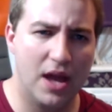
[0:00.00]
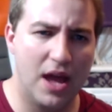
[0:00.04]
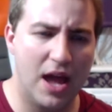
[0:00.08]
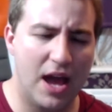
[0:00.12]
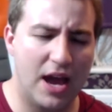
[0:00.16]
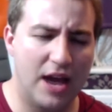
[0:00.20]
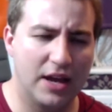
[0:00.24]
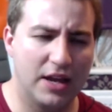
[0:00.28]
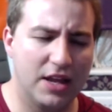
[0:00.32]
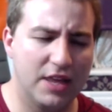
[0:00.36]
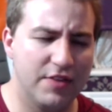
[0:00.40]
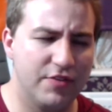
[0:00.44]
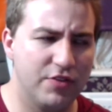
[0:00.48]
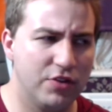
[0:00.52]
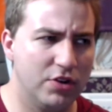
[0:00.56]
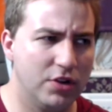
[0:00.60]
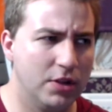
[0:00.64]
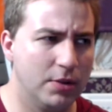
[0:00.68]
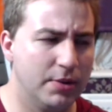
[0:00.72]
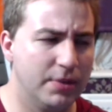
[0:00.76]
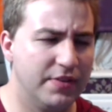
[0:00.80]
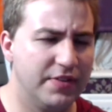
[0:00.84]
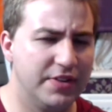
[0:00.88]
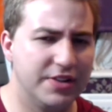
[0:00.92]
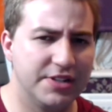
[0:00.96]
and give you a little
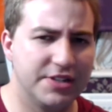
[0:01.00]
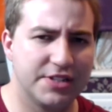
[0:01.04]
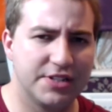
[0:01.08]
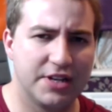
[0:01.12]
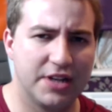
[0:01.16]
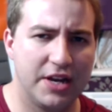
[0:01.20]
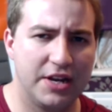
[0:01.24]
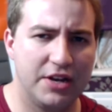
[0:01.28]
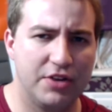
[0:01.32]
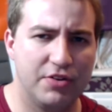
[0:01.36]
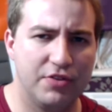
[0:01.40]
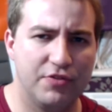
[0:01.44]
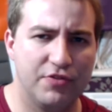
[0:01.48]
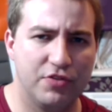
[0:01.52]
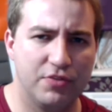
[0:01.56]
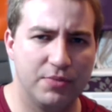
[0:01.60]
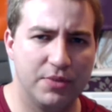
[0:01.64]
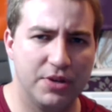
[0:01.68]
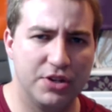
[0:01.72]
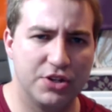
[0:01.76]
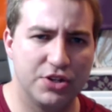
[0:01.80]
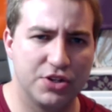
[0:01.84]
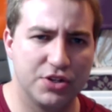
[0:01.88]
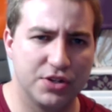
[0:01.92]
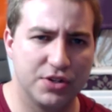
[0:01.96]
bit of insider
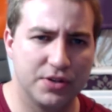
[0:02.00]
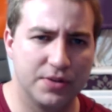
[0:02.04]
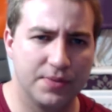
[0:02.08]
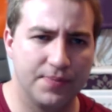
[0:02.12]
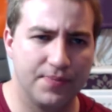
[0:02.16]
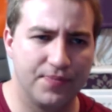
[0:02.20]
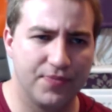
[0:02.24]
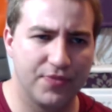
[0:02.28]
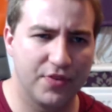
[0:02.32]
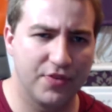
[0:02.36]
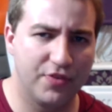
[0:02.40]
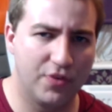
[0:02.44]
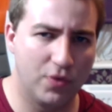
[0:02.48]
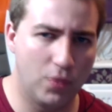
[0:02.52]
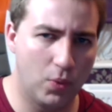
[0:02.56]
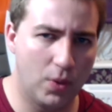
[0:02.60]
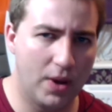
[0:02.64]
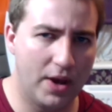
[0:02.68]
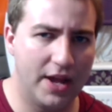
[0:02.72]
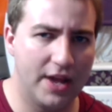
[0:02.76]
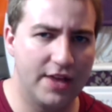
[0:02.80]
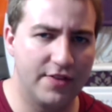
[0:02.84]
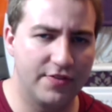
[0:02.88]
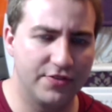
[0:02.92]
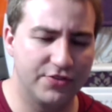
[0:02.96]
information for
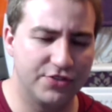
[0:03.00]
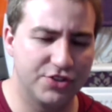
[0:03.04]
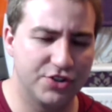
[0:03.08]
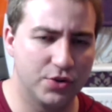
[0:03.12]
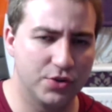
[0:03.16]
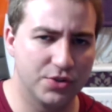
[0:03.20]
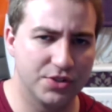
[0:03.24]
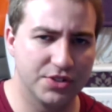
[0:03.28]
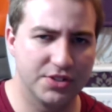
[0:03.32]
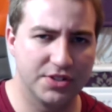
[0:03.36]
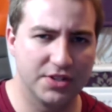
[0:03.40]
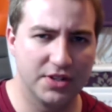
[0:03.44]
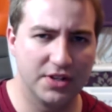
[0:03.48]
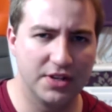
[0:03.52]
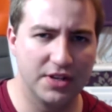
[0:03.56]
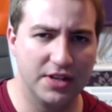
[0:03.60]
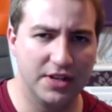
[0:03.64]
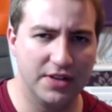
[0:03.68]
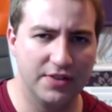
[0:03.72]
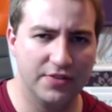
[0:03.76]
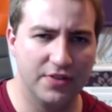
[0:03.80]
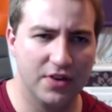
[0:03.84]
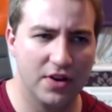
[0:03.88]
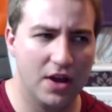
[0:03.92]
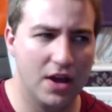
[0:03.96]
why I've chosen to
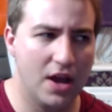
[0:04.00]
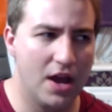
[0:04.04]
leave